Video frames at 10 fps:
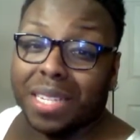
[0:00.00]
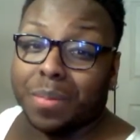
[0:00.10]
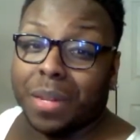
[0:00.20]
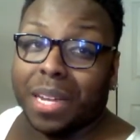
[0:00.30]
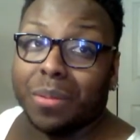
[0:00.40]
ass
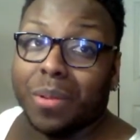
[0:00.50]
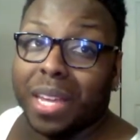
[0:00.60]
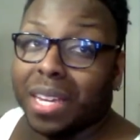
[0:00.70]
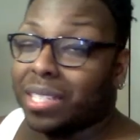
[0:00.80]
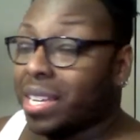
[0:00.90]
blonde
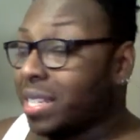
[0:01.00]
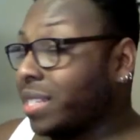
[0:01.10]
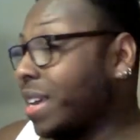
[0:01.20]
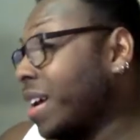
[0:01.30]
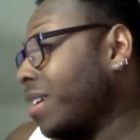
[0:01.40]
wig
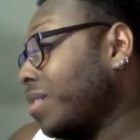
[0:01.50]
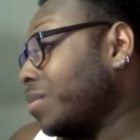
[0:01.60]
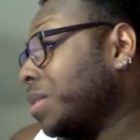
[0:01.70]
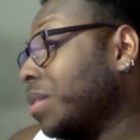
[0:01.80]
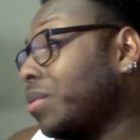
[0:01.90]
Jocelyn had on.
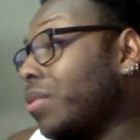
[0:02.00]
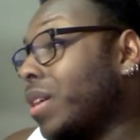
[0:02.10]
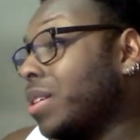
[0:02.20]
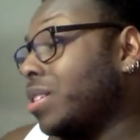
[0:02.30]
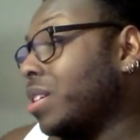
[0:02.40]
It was so
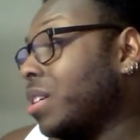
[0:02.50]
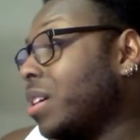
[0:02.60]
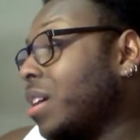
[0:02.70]
crunchy.